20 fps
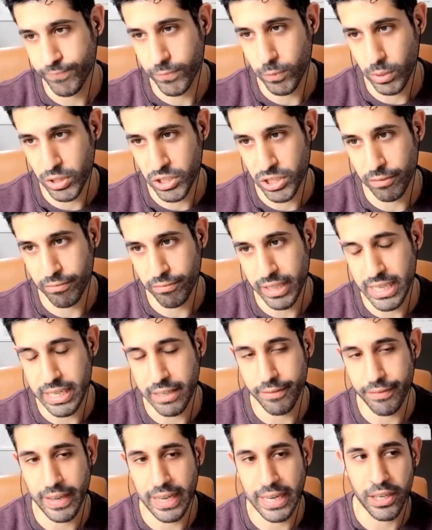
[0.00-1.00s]
which I
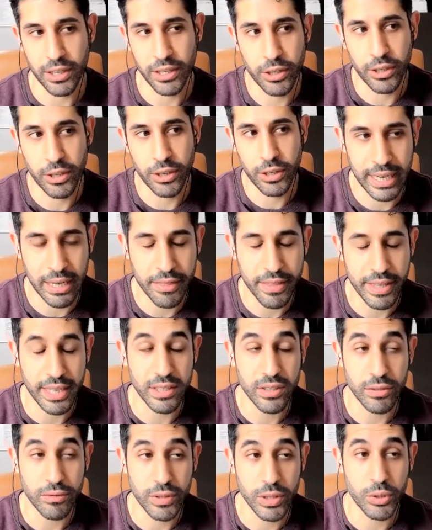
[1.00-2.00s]
really value and I think
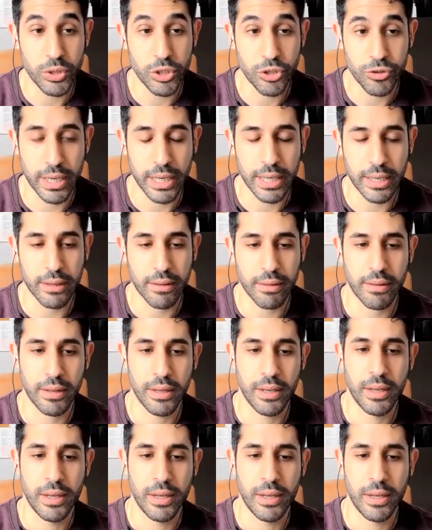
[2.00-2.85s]
is a real strength.